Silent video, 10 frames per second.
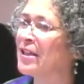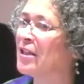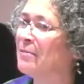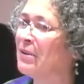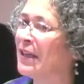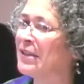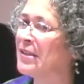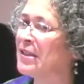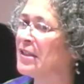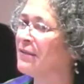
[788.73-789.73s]
the
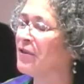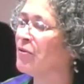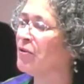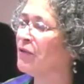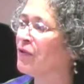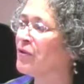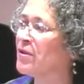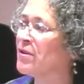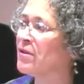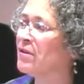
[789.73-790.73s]
complexity of the
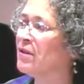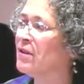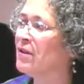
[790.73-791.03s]
universe,